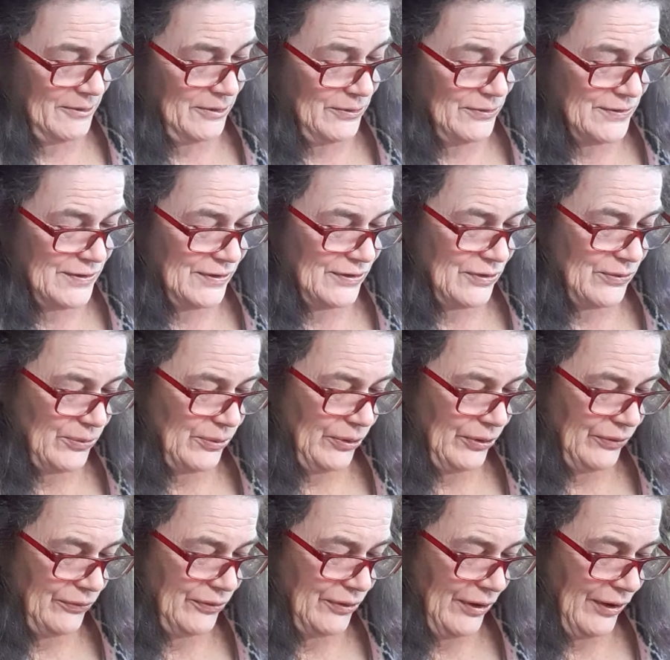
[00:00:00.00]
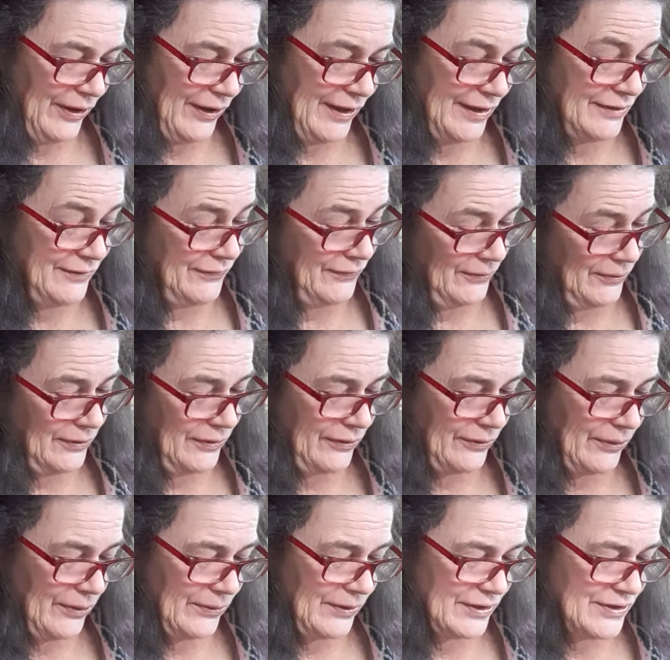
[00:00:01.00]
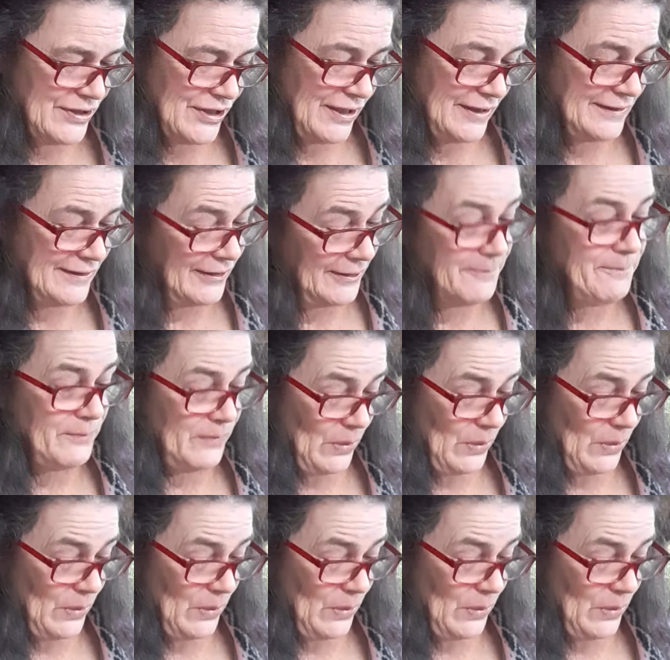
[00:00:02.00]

using the word of God for their own agenda.